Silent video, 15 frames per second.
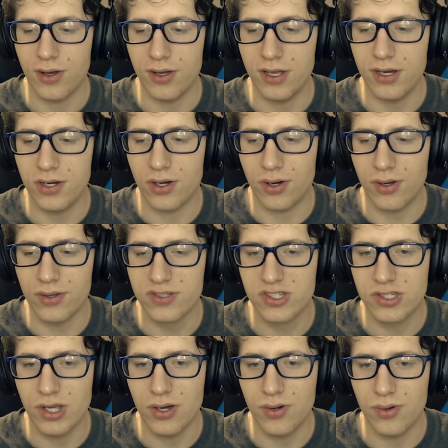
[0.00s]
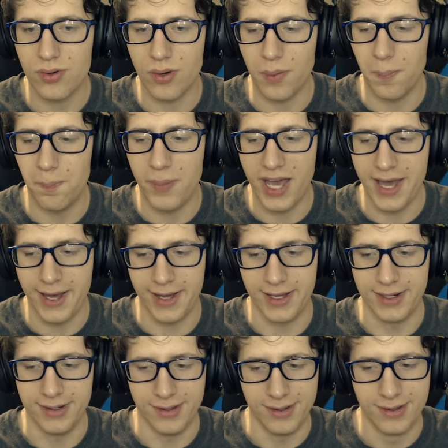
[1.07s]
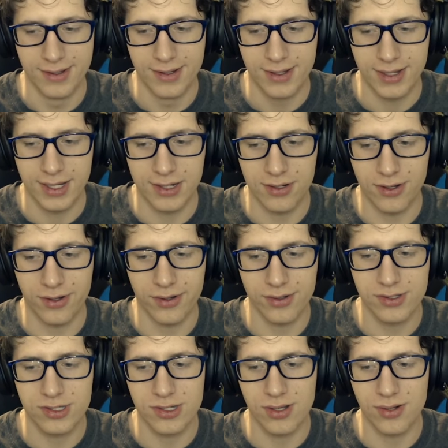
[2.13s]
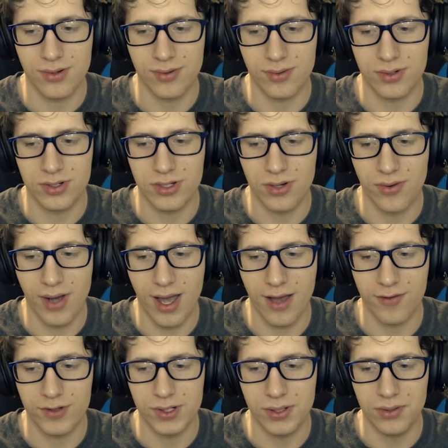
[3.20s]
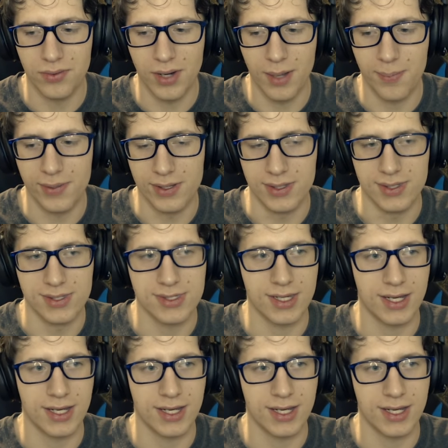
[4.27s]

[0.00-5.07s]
And also bad. And also don't have good weapons.